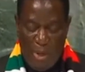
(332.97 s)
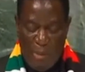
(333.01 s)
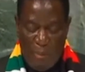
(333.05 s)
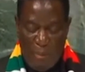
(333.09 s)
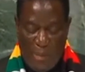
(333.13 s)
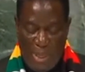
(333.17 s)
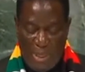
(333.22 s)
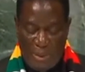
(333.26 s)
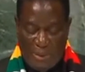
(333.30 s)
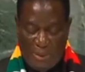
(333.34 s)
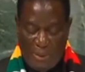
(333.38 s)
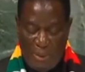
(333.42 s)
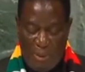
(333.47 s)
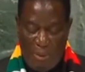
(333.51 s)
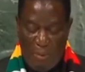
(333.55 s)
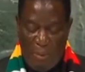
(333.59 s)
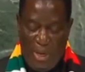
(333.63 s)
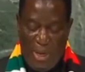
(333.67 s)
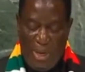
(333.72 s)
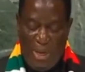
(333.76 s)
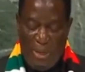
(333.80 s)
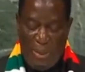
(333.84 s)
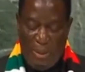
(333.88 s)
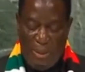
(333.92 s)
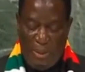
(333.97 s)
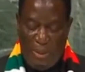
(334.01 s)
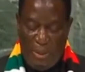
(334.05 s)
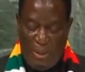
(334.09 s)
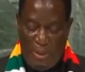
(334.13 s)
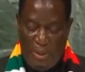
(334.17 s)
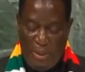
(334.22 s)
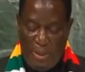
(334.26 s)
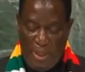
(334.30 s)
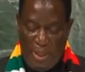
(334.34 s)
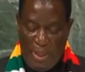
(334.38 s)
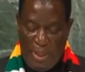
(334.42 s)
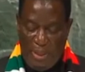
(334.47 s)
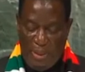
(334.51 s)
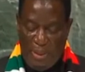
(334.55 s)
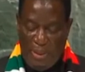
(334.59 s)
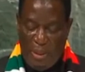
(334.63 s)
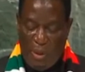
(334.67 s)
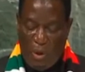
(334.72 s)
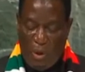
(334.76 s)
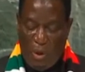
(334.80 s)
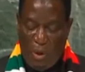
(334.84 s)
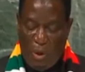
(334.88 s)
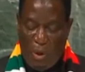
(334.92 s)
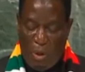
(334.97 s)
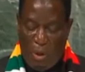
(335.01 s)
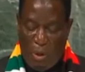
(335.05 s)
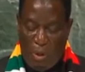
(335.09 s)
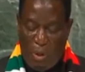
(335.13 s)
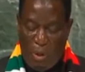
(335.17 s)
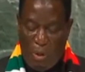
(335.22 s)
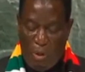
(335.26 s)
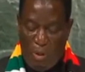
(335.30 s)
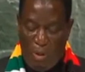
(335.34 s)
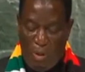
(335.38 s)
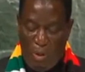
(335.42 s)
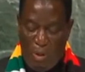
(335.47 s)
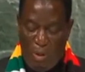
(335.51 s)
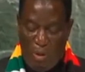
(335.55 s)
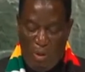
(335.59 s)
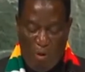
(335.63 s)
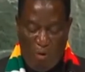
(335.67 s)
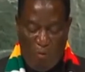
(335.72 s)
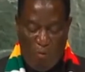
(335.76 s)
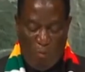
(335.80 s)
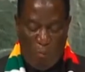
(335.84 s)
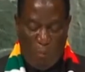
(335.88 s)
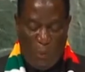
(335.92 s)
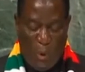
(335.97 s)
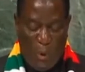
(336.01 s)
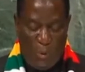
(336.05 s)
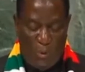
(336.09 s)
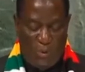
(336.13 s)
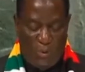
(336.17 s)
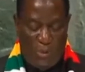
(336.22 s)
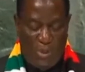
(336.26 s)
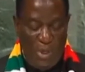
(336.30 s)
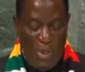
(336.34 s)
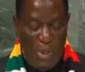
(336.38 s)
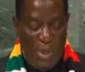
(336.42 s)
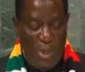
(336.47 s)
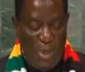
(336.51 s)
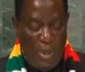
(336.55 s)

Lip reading: must remain at the core of both